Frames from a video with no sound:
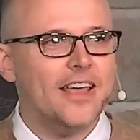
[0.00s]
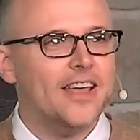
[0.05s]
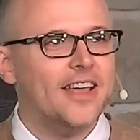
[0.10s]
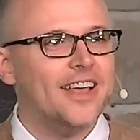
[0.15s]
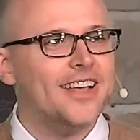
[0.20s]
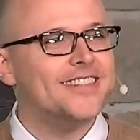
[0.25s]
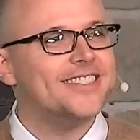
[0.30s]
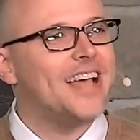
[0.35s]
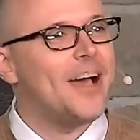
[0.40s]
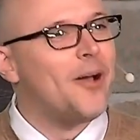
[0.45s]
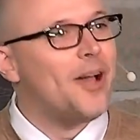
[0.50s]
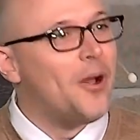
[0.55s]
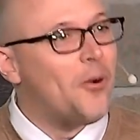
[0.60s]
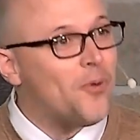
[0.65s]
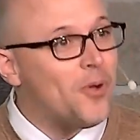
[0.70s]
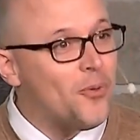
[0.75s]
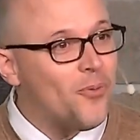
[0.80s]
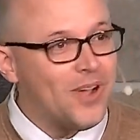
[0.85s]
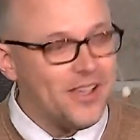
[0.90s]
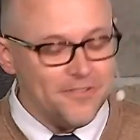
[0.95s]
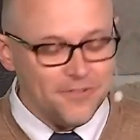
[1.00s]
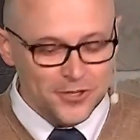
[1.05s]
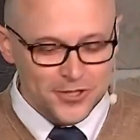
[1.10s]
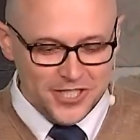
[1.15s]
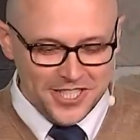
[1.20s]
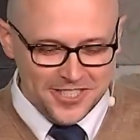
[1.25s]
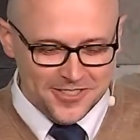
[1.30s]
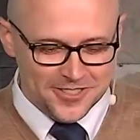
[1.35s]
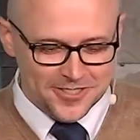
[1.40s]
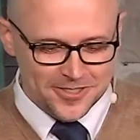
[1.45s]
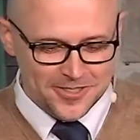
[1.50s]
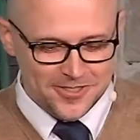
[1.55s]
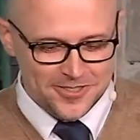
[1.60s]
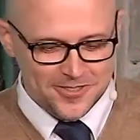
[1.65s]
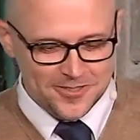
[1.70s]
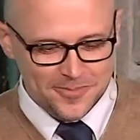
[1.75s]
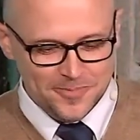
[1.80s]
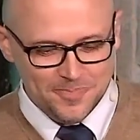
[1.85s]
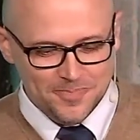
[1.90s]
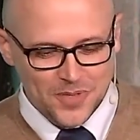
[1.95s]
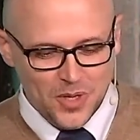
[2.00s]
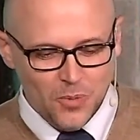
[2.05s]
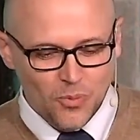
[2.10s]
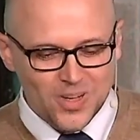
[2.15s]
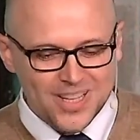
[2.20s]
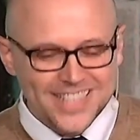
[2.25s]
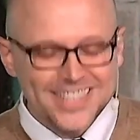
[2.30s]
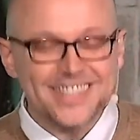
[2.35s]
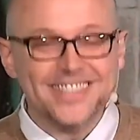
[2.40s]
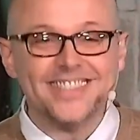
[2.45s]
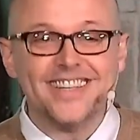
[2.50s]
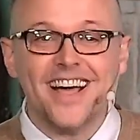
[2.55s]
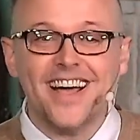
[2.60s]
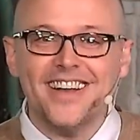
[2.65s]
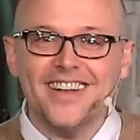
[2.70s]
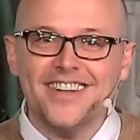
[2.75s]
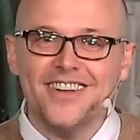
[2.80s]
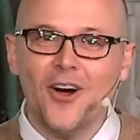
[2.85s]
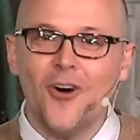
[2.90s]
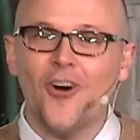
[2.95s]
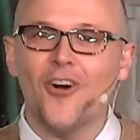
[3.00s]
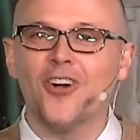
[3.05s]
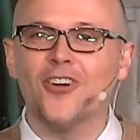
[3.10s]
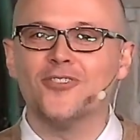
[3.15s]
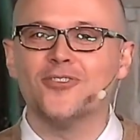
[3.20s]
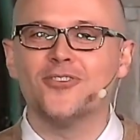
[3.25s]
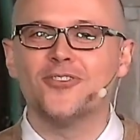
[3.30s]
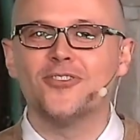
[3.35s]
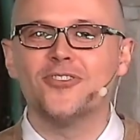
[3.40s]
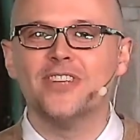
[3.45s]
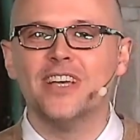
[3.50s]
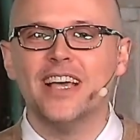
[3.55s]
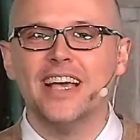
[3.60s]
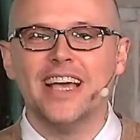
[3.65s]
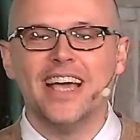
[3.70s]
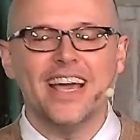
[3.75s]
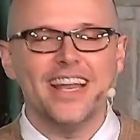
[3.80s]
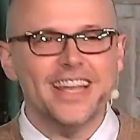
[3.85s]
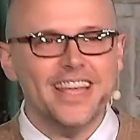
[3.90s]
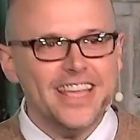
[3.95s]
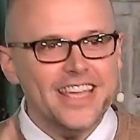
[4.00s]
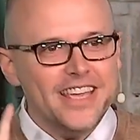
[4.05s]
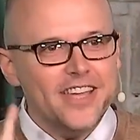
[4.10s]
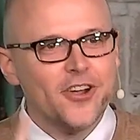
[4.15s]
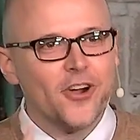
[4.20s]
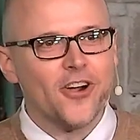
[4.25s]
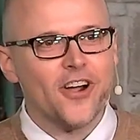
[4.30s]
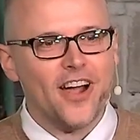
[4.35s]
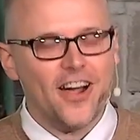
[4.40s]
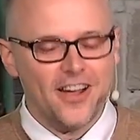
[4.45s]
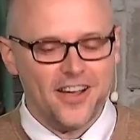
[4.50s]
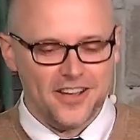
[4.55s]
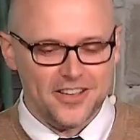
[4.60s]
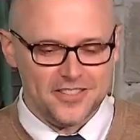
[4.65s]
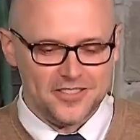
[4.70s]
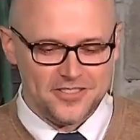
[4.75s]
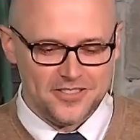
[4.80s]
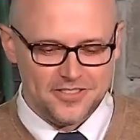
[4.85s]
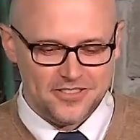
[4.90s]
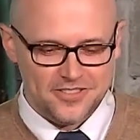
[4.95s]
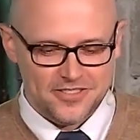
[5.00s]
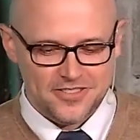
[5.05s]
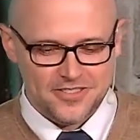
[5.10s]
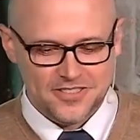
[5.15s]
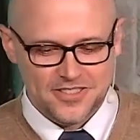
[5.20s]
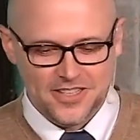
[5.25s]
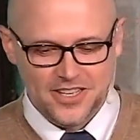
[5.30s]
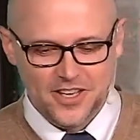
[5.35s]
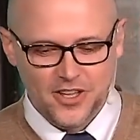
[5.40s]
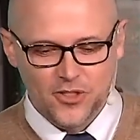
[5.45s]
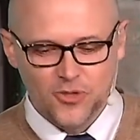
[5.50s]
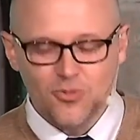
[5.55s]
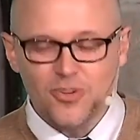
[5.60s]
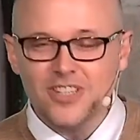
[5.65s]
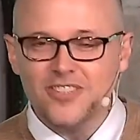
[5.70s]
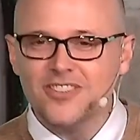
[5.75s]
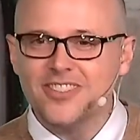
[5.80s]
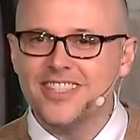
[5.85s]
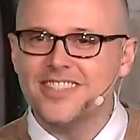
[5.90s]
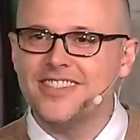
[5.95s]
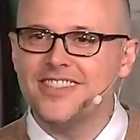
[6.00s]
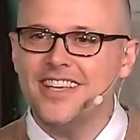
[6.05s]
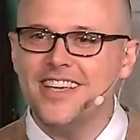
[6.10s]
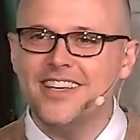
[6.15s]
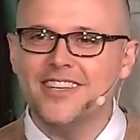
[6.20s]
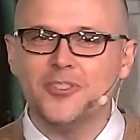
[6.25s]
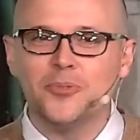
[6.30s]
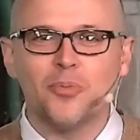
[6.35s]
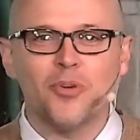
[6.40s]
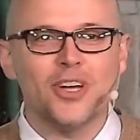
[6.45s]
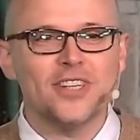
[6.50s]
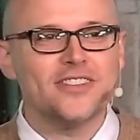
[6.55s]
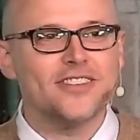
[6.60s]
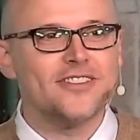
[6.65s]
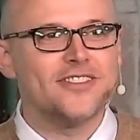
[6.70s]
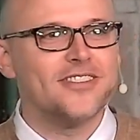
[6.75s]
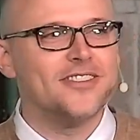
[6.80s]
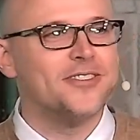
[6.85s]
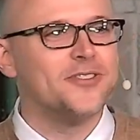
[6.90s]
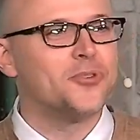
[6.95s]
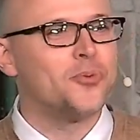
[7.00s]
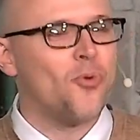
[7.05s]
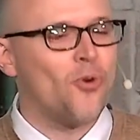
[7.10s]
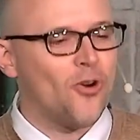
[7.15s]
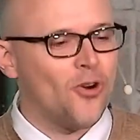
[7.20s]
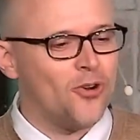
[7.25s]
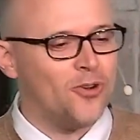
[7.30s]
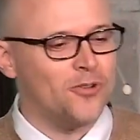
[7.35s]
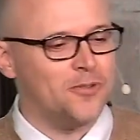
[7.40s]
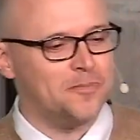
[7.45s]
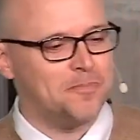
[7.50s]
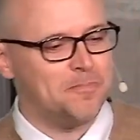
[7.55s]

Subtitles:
Is that how we wait for Jesus? With excited hearts and eager eyes, thrilled to see his presence in this world?